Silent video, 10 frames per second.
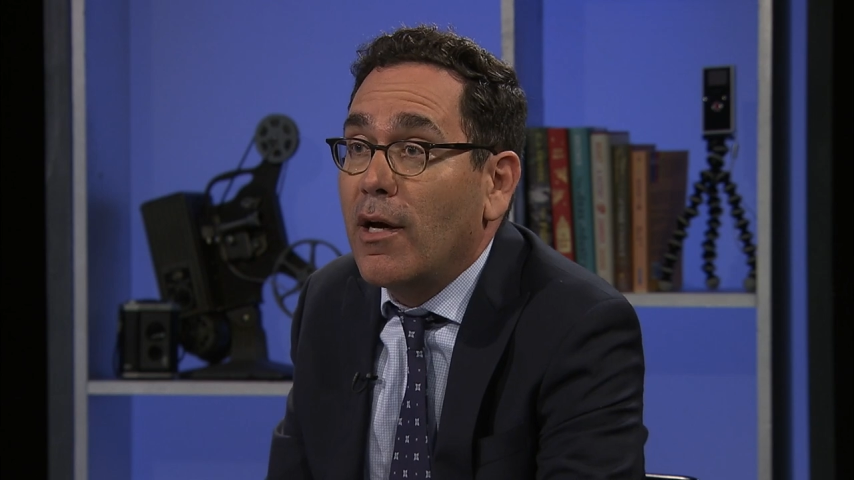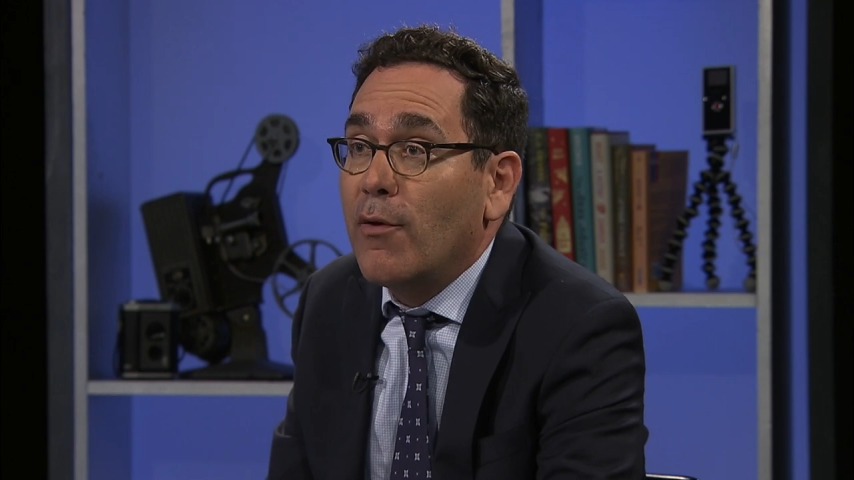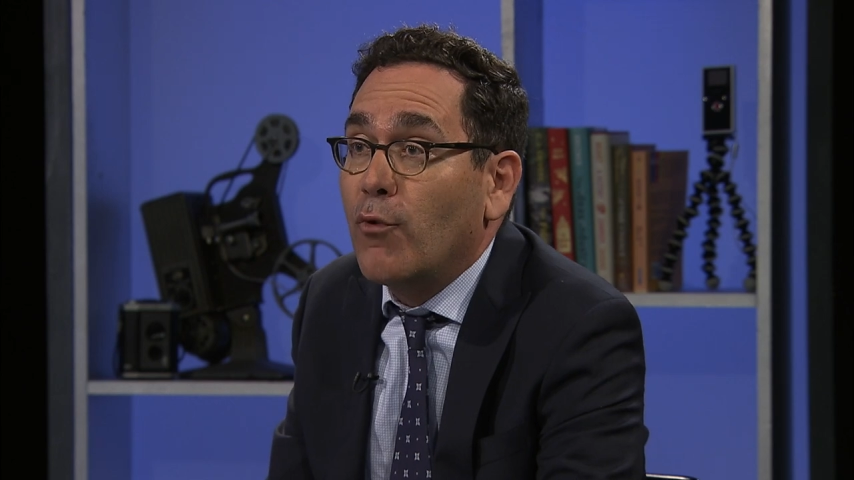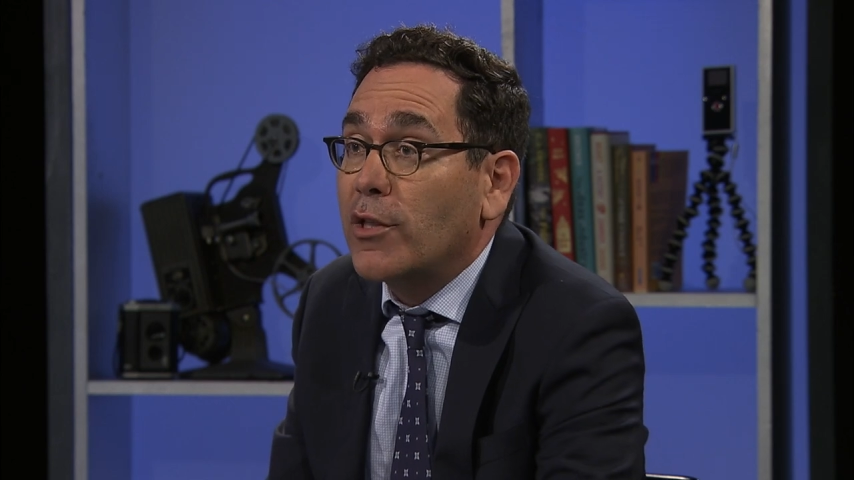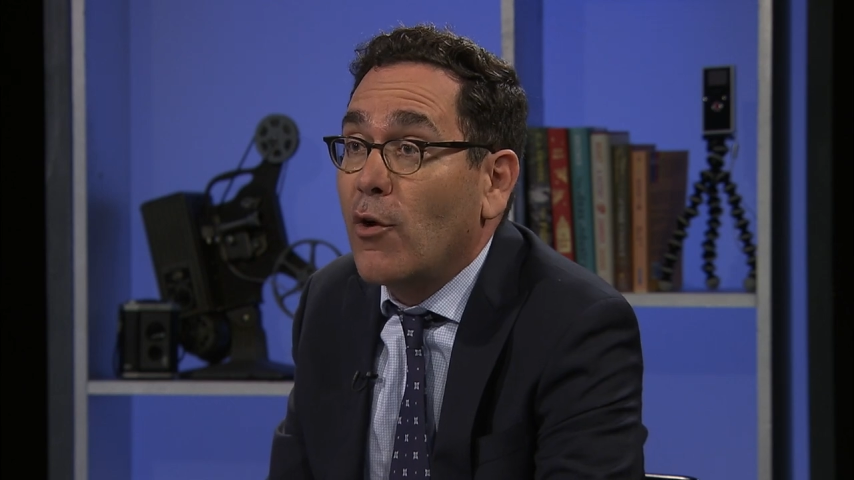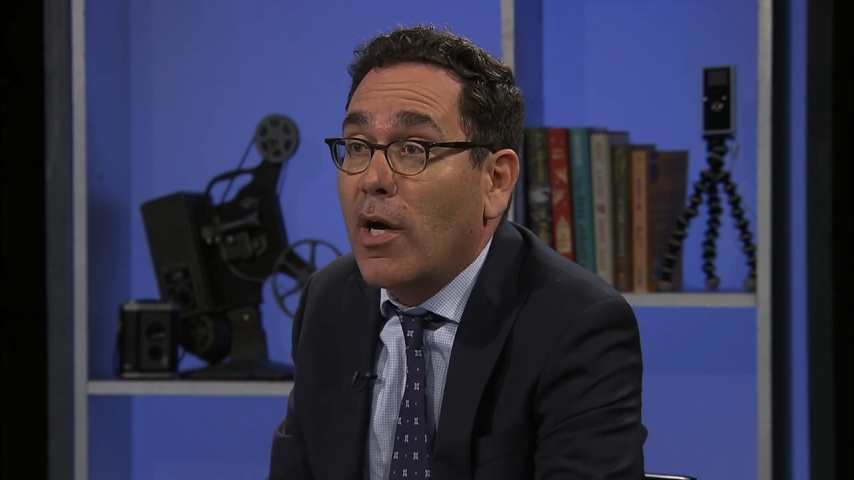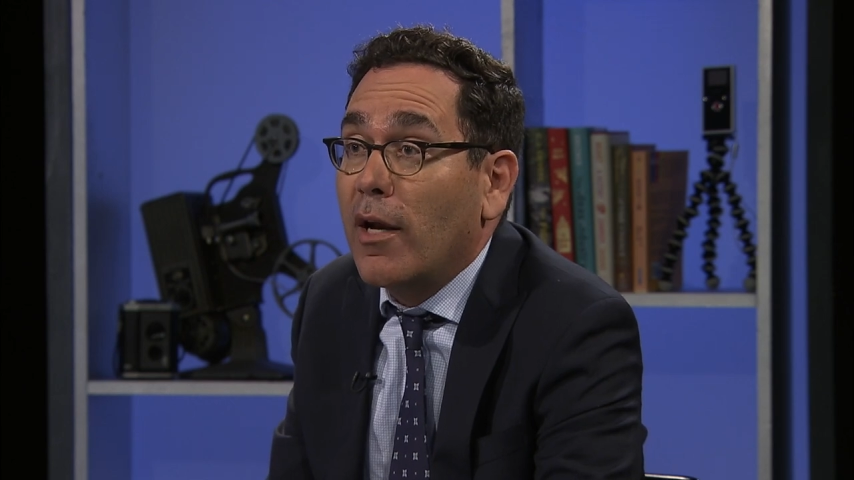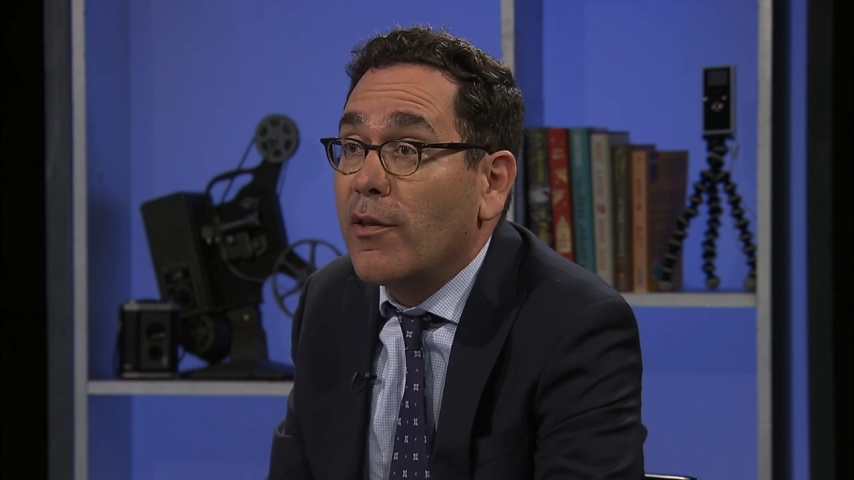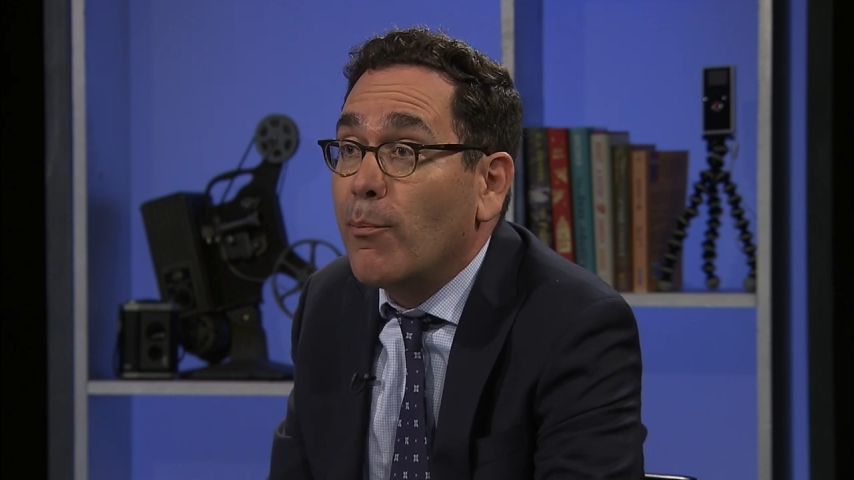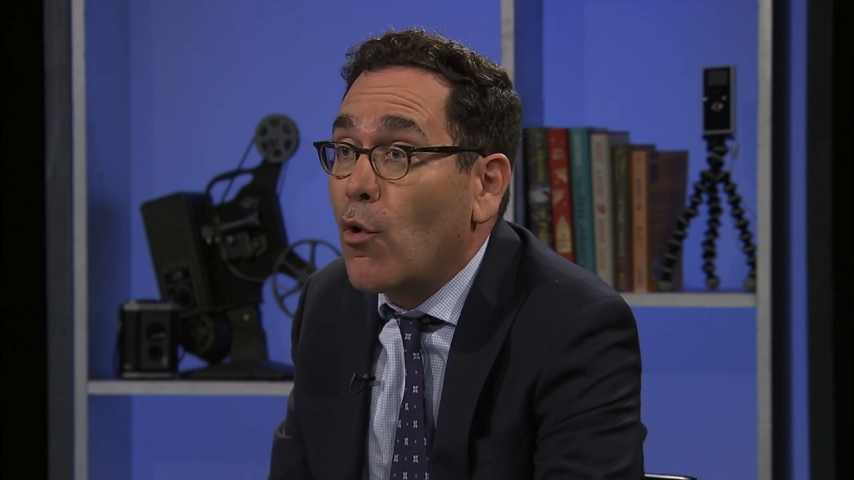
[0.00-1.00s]
of what's going
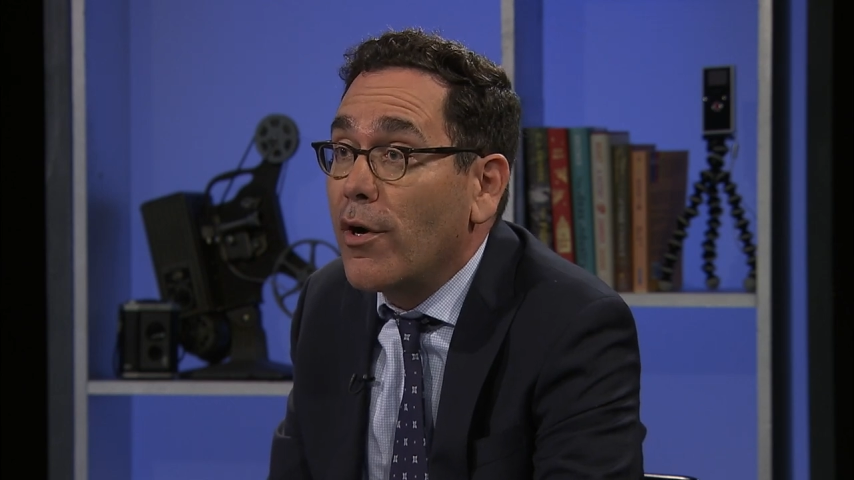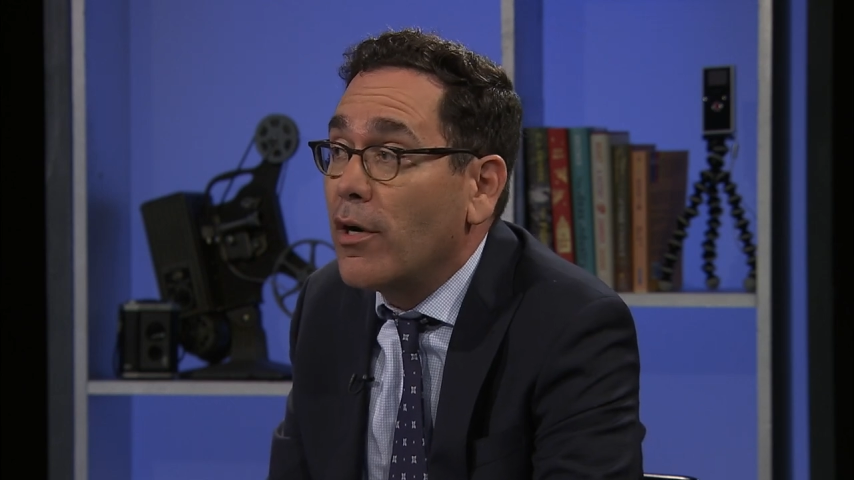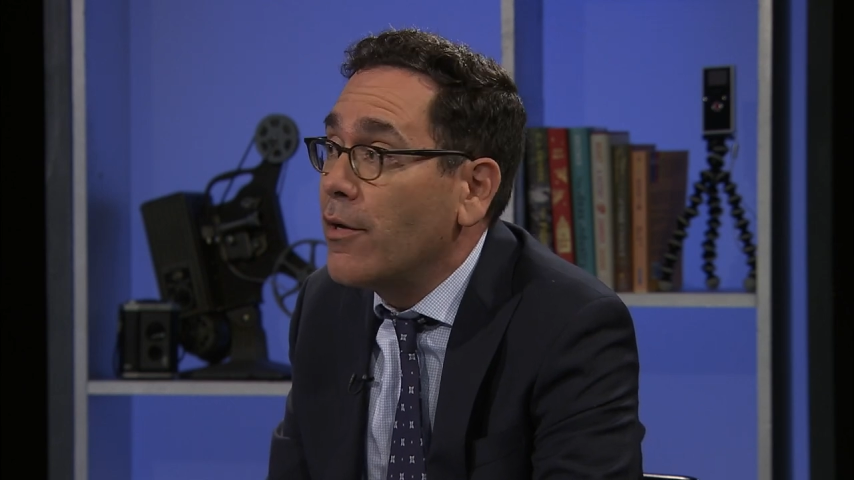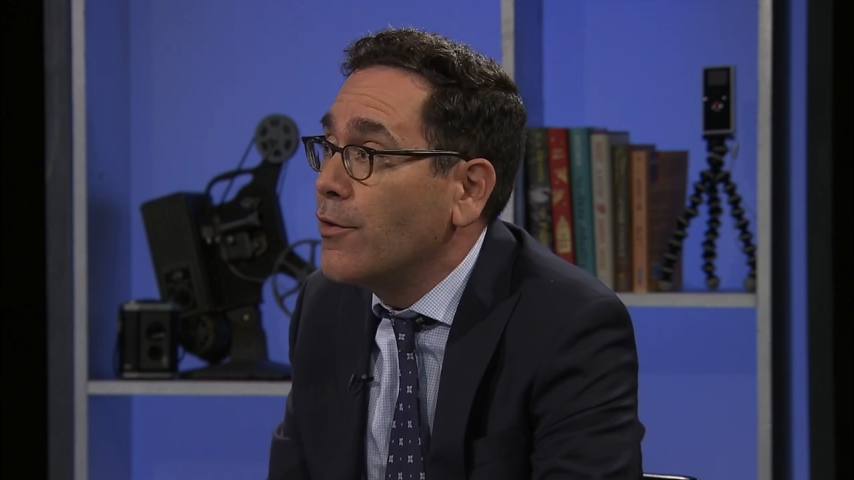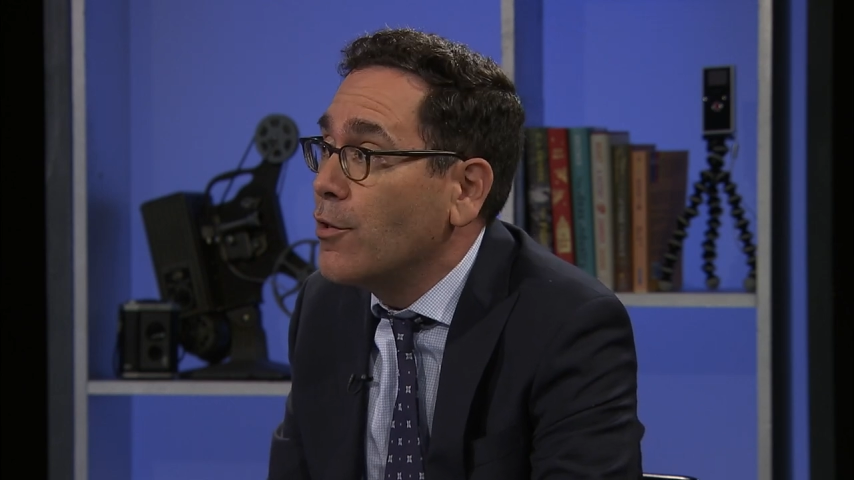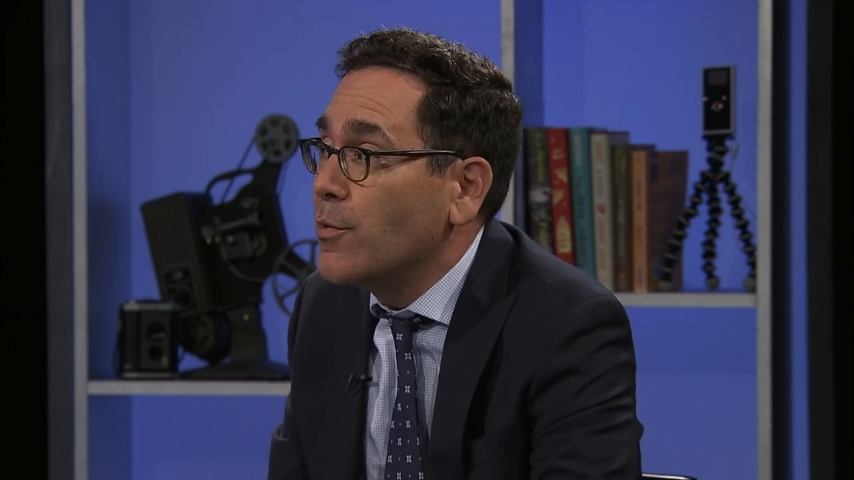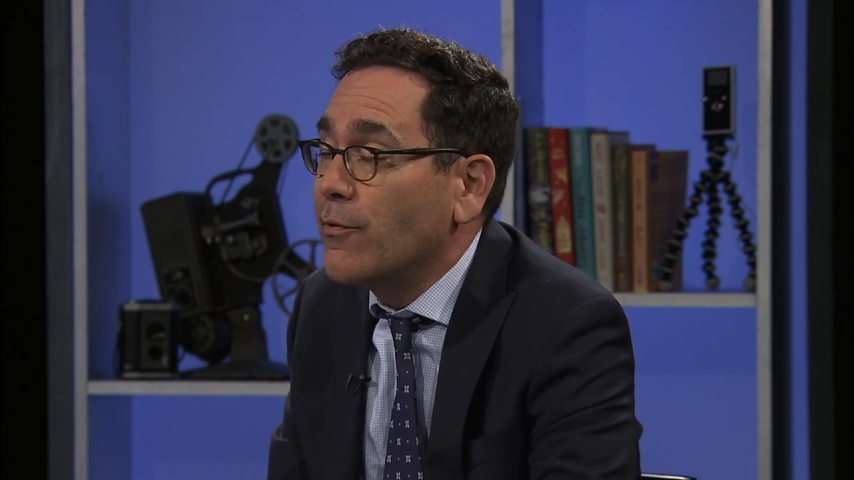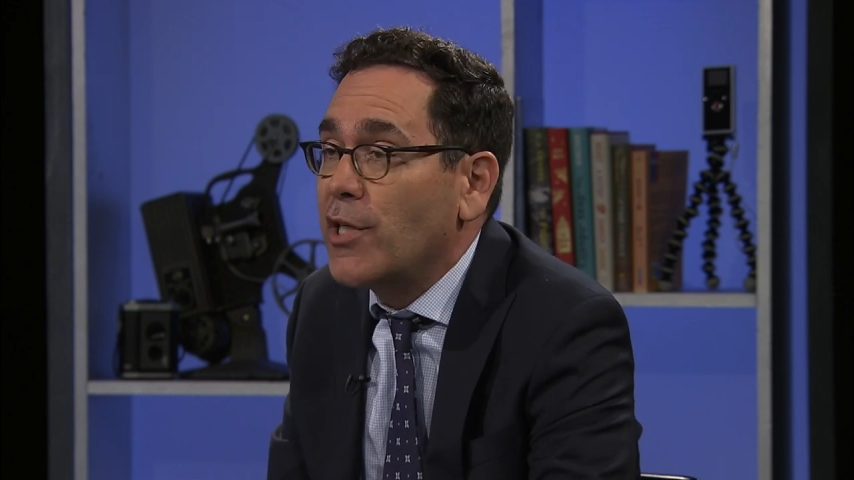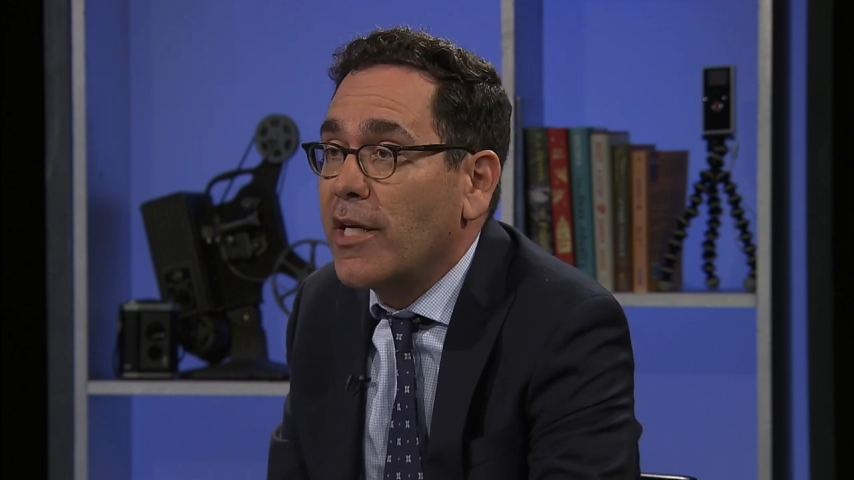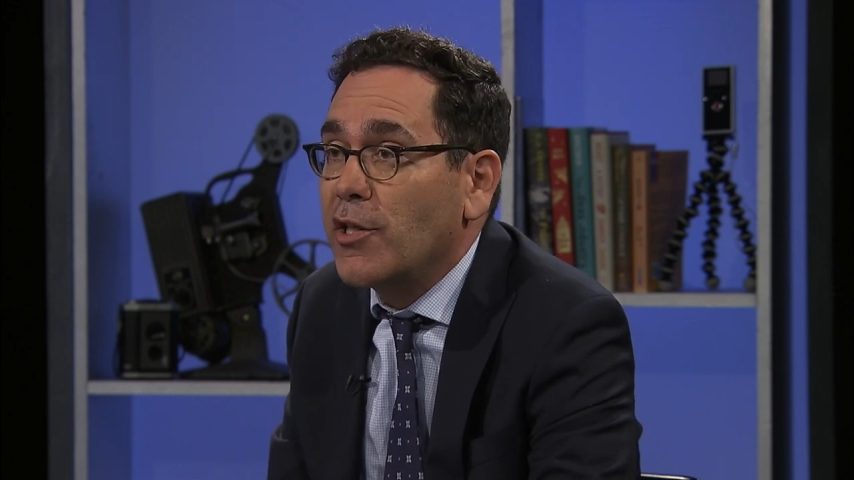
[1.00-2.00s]
on at the border in the terms
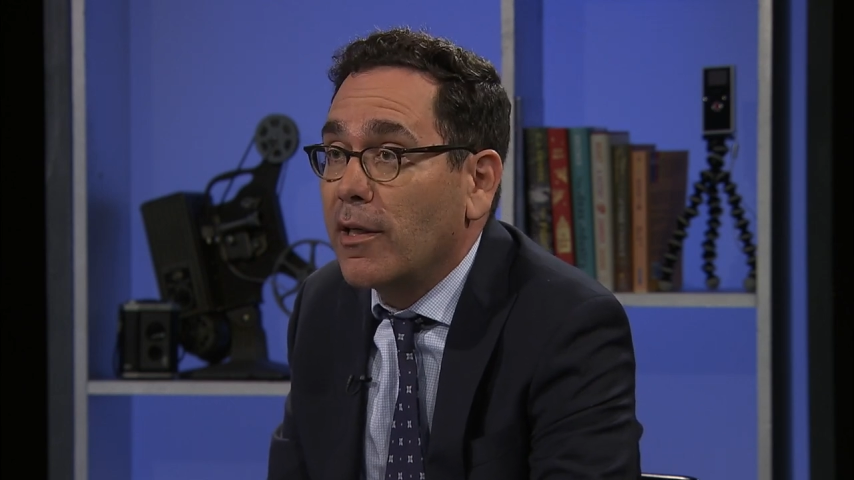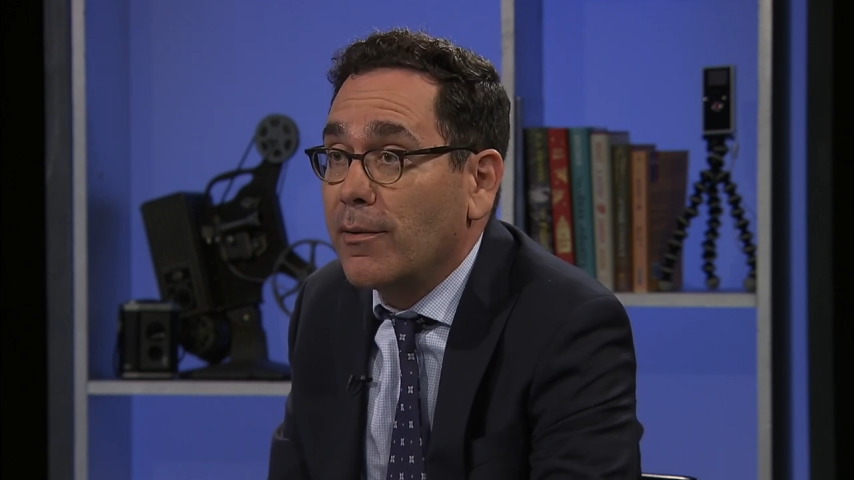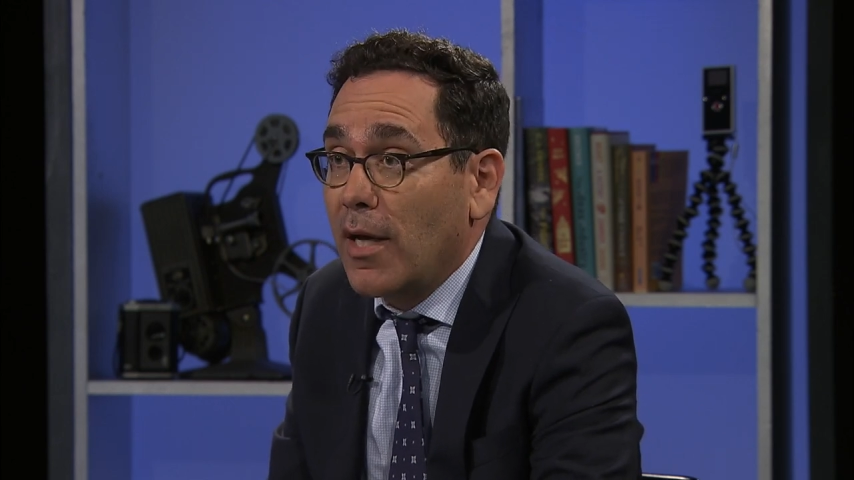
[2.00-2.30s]
of changing